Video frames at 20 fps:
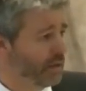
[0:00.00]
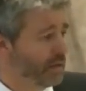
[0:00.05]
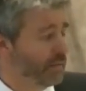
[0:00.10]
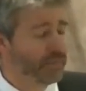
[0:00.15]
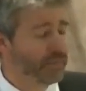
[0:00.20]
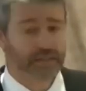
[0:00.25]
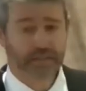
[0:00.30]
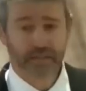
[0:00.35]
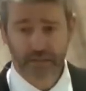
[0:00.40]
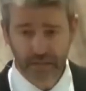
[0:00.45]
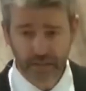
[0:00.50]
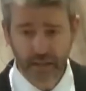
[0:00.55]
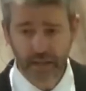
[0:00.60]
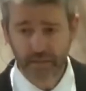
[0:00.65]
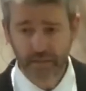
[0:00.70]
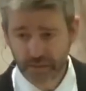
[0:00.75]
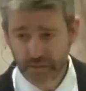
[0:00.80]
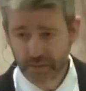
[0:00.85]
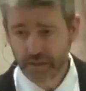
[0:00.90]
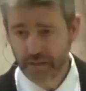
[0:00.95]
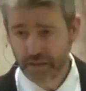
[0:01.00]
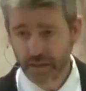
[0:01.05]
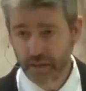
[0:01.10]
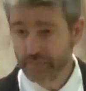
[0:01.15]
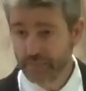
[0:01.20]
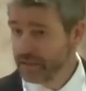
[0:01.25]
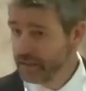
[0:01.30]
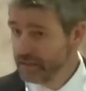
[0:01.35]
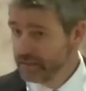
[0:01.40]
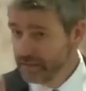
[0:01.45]
the message comes to
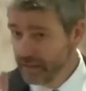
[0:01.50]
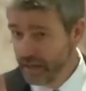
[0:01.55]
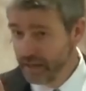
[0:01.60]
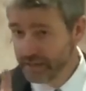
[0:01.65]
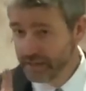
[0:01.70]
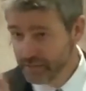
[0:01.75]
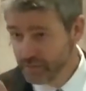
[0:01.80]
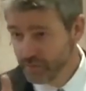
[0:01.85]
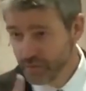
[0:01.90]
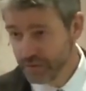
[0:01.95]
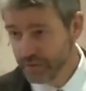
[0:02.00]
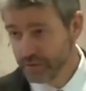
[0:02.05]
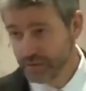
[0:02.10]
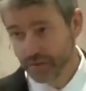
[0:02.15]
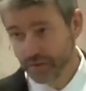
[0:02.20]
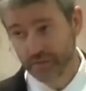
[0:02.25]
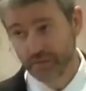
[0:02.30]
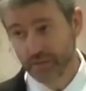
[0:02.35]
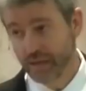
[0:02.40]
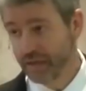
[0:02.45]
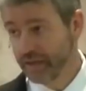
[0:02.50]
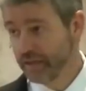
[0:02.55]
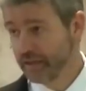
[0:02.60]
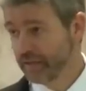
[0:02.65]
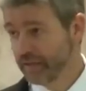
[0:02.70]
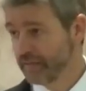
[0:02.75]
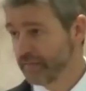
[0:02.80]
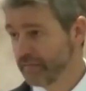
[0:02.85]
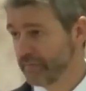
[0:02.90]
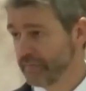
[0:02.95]
them not in word only.
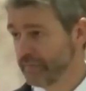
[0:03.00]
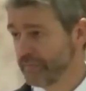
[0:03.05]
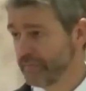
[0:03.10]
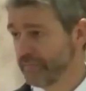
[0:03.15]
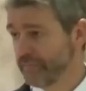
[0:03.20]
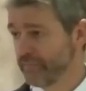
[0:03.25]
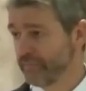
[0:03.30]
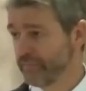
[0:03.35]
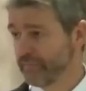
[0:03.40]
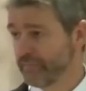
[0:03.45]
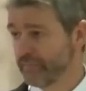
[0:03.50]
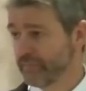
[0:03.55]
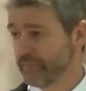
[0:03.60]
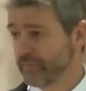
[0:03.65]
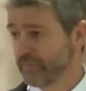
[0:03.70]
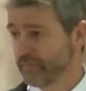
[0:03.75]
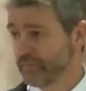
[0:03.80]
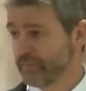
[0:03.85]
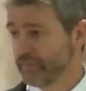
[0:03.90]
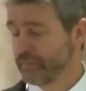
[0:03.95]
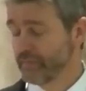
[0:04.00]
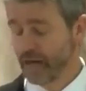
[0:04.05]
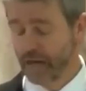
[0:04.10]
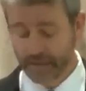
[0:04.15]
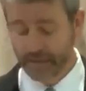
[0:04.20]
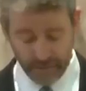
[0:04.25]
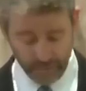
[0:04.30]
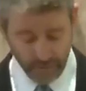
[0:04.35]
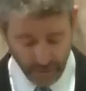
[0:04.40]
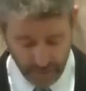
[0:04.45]

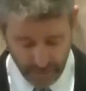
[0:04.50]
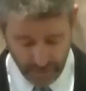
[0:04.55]
Not in